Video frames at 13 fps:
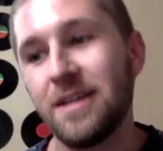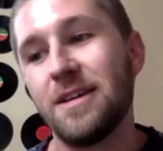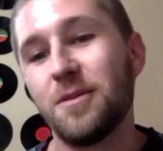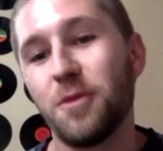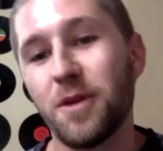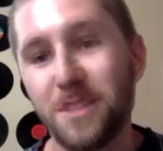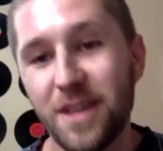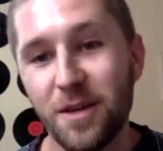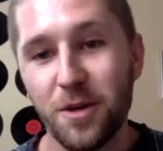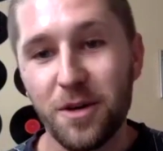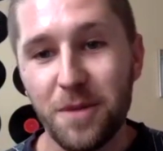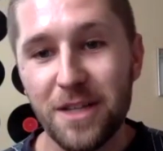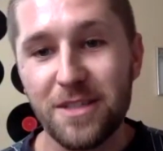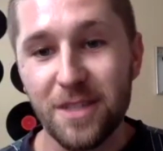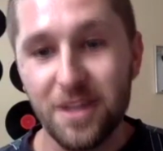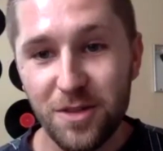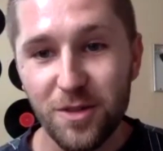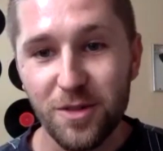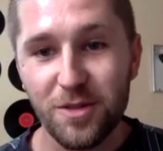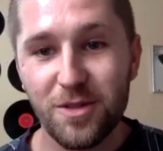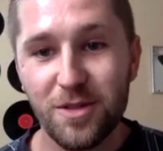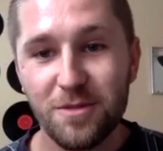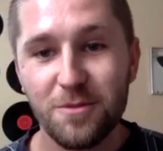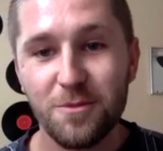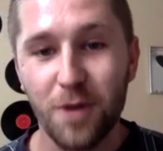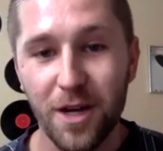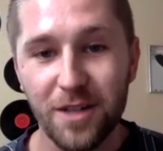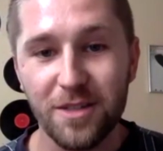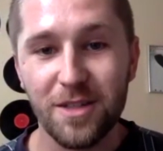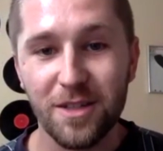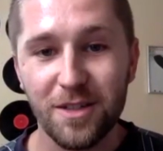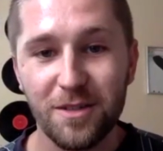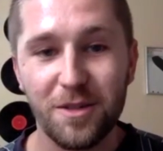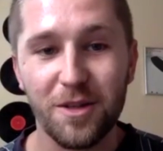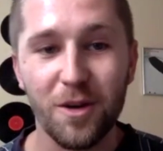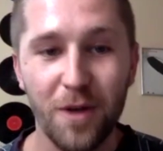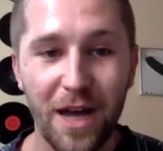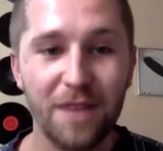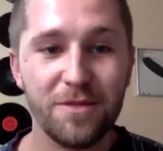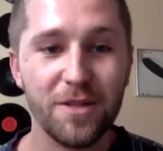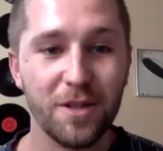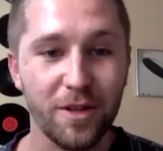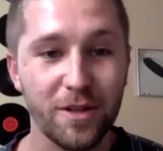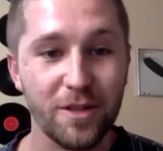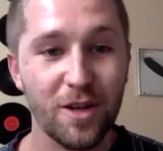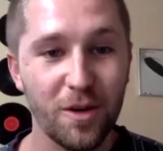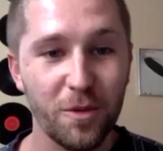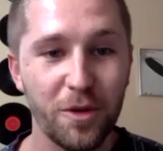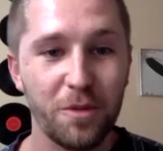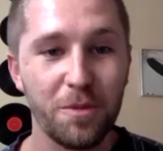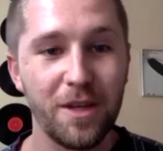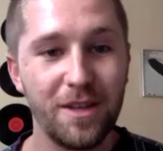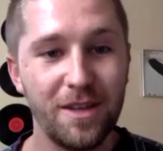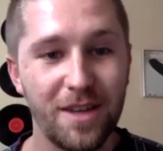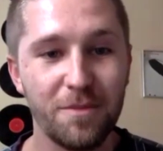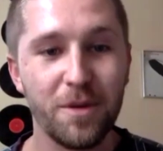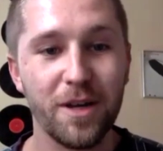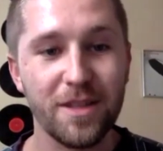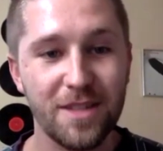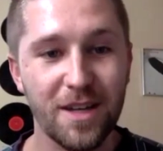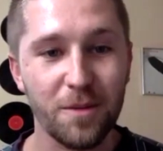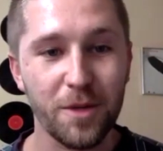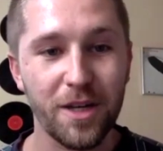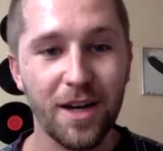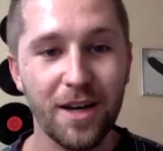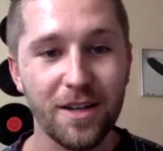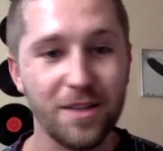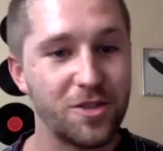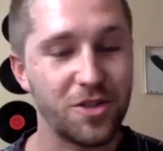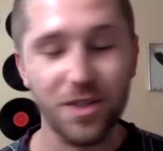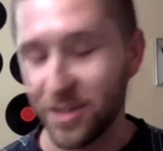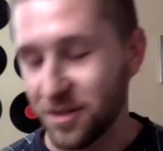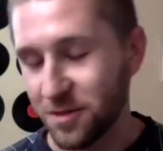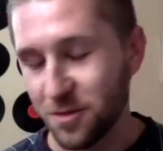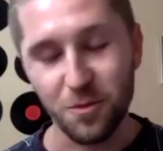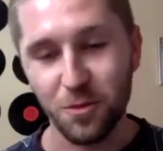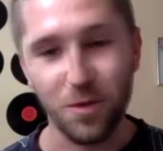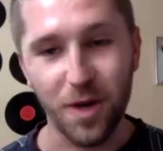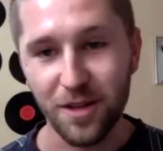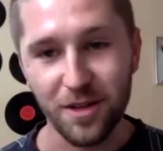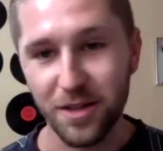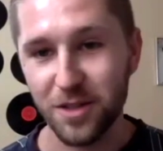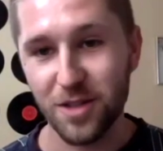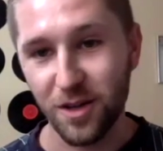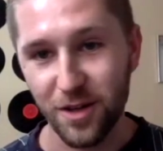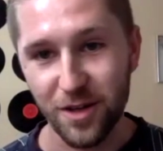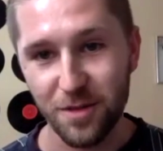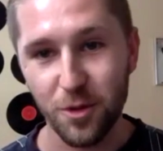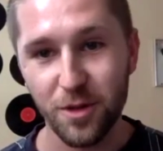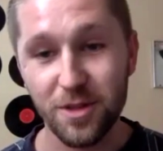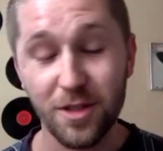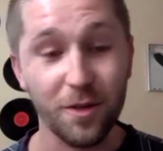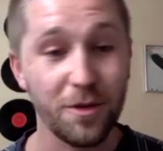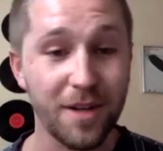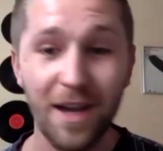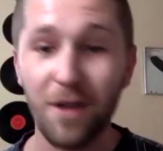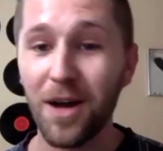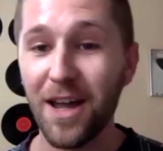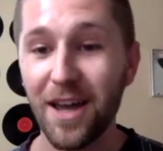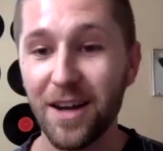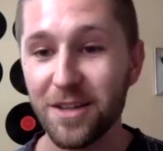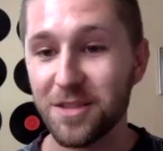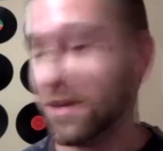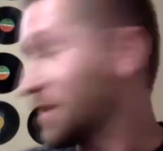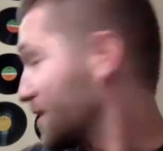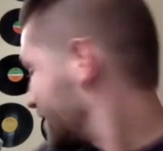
one day one of my sisters wanted to go have son a guitar with me. And by the time we got it, she didn't want a guitar anymore. So now I had a guitar.